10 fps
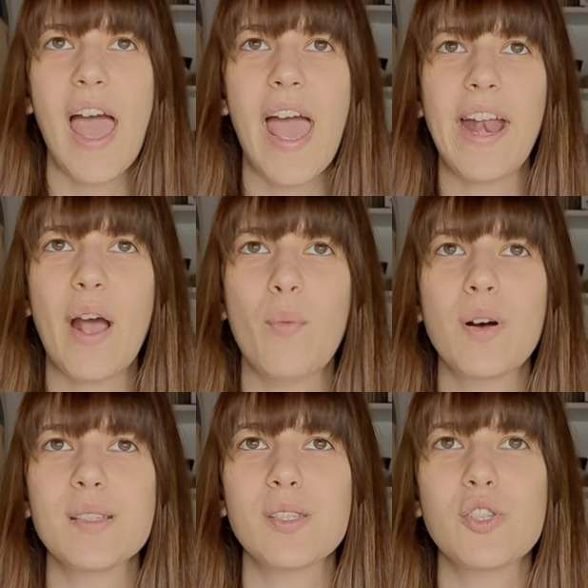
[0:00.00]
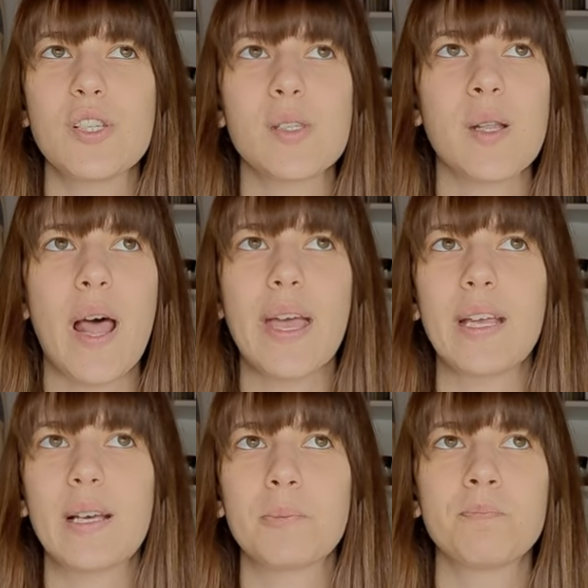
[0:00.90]
and I was just
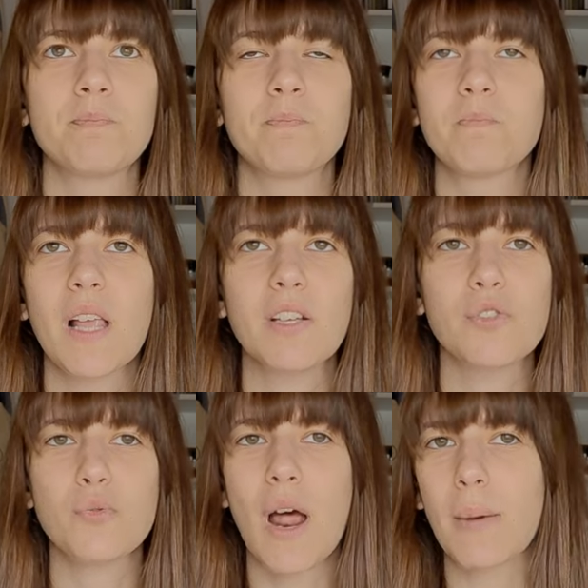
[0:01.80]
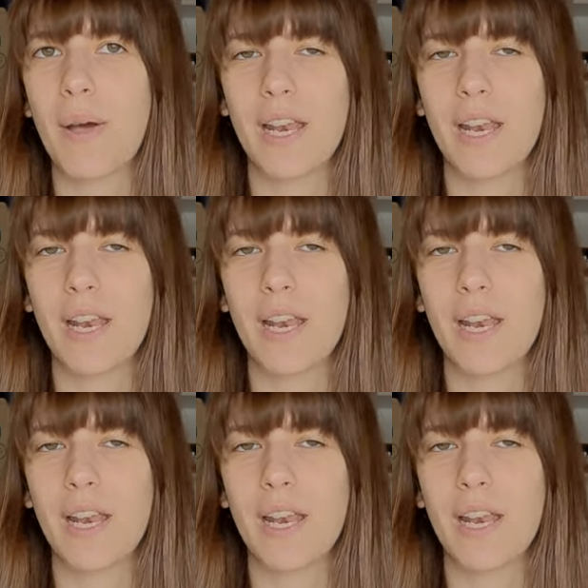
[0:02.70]
like struck